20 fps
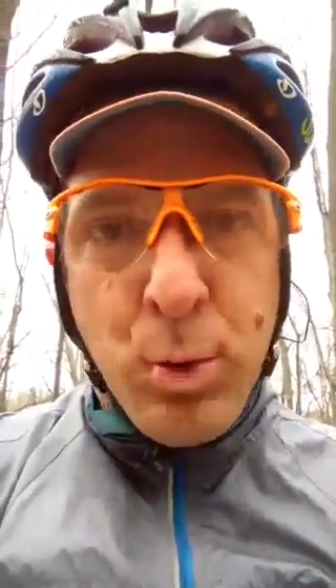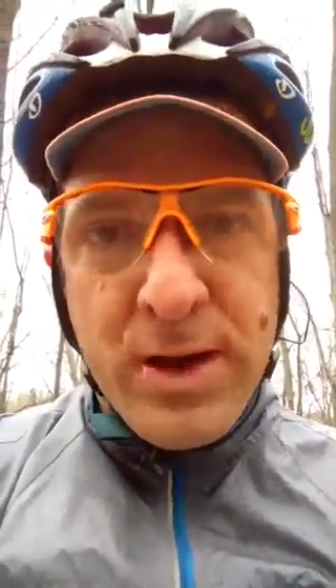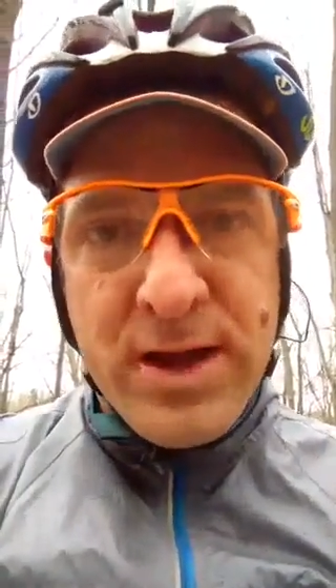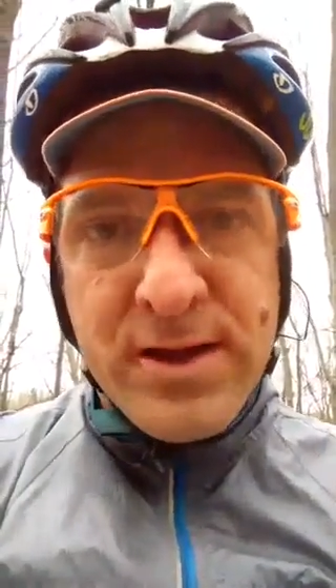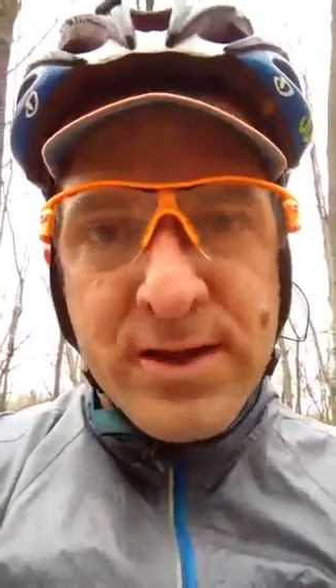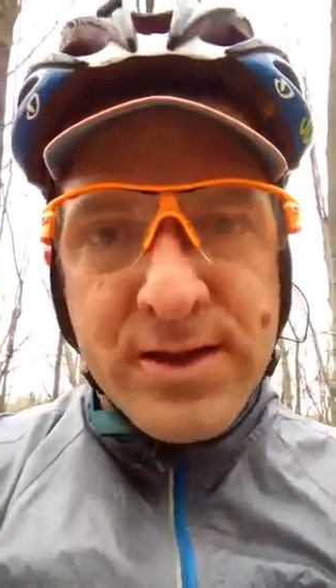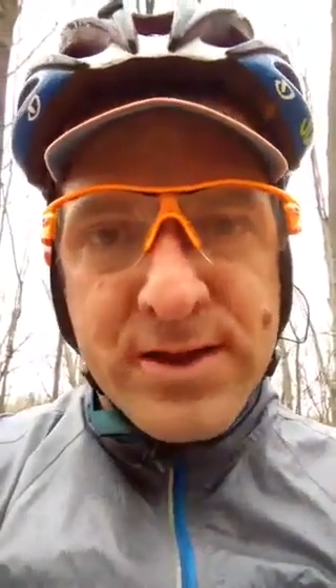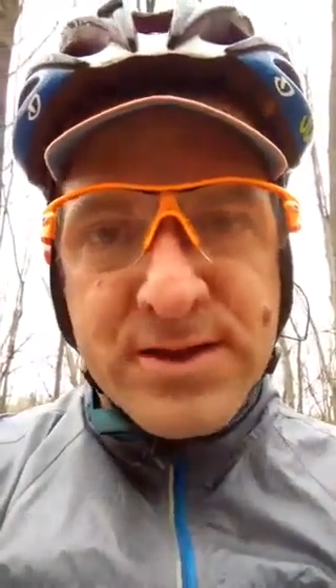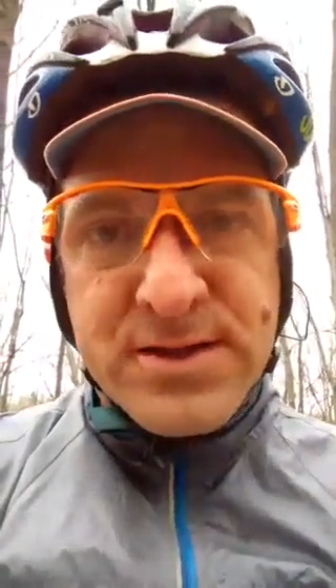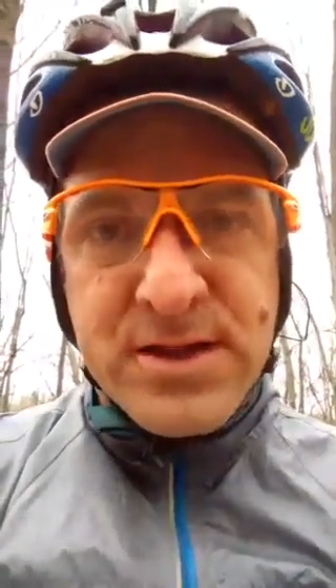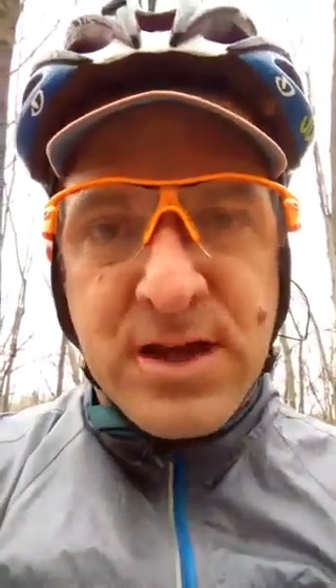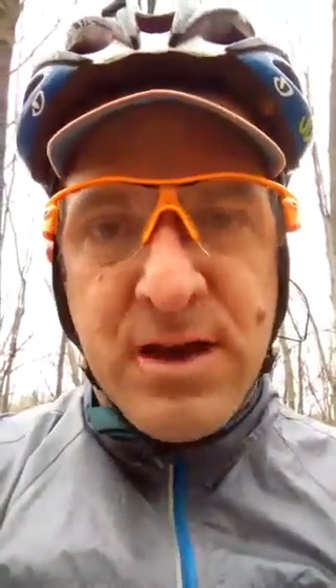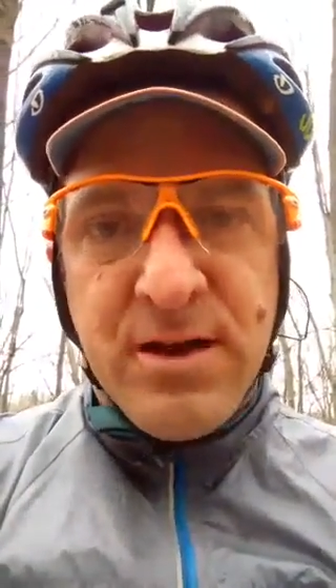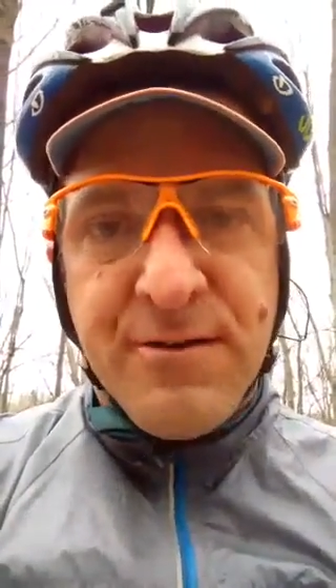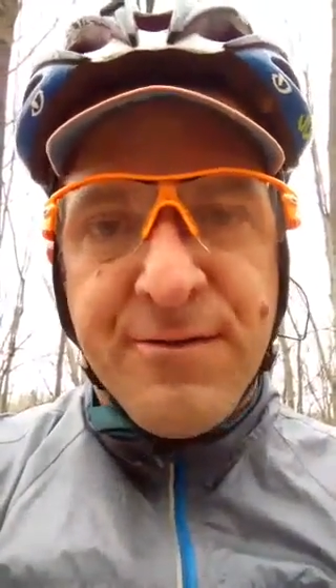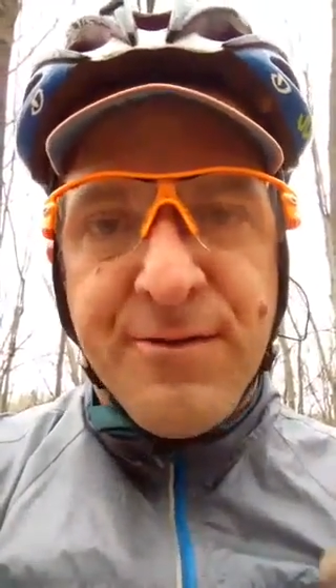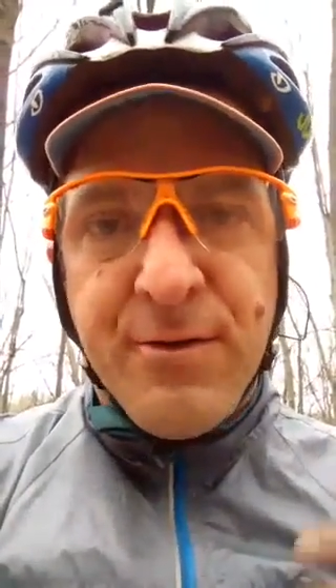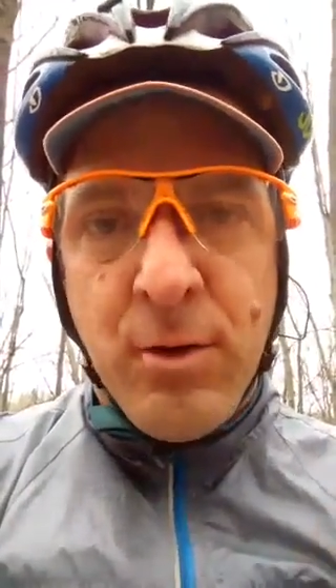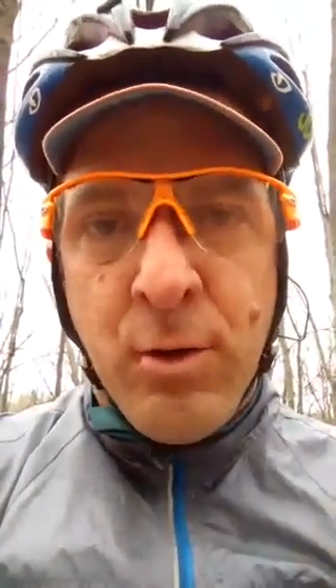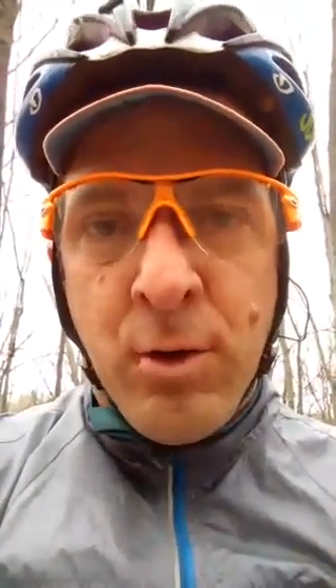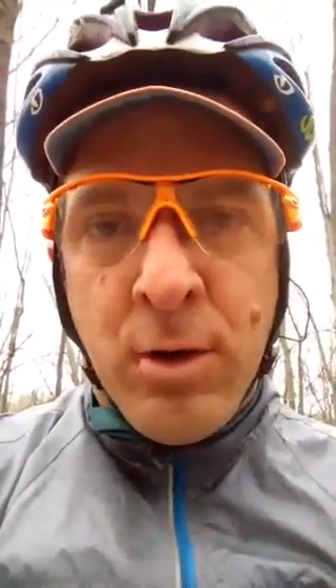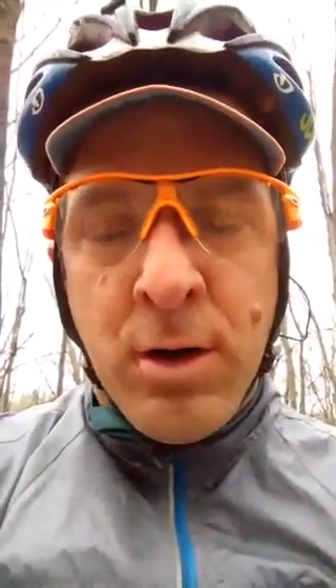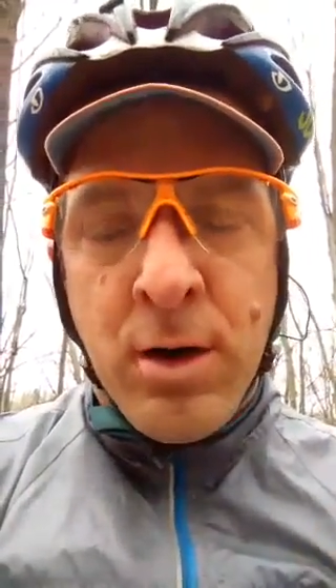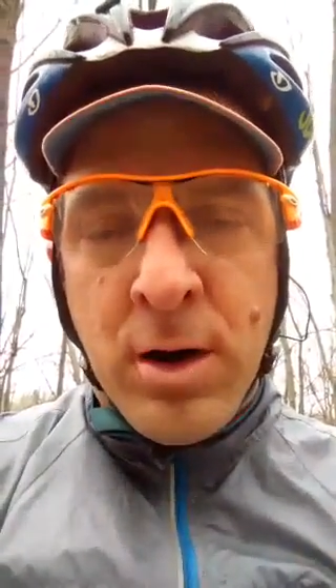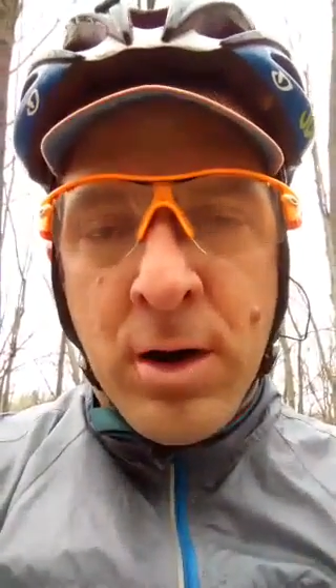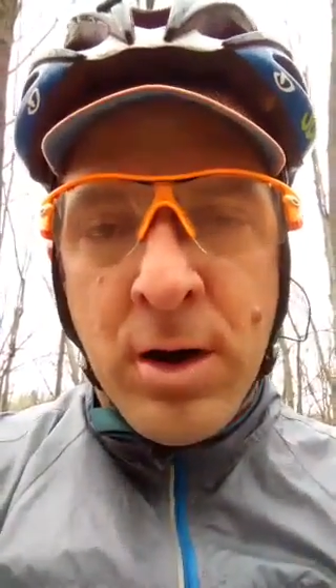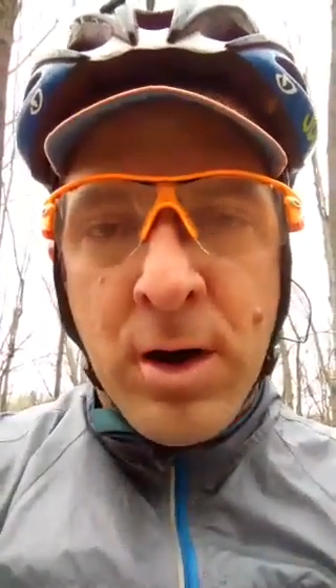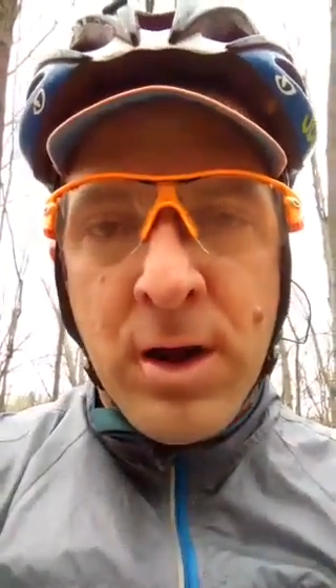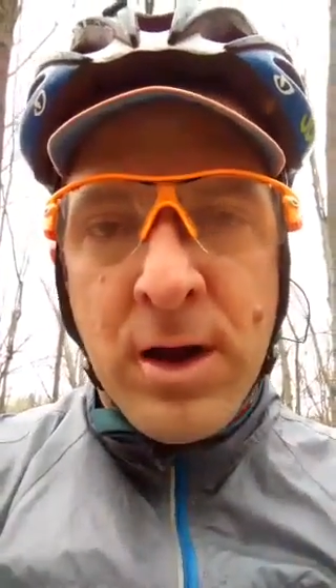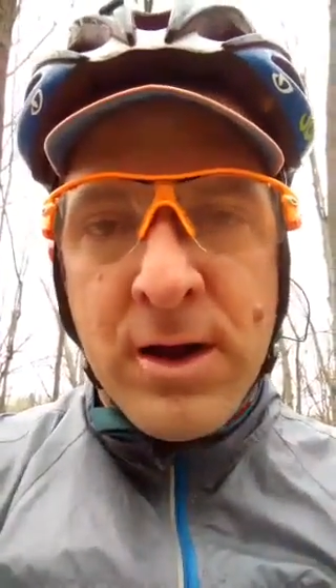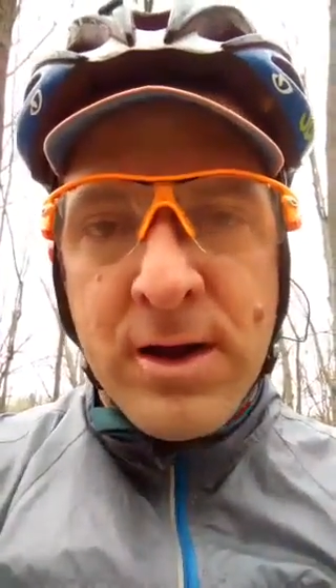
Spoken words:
wheel itself, or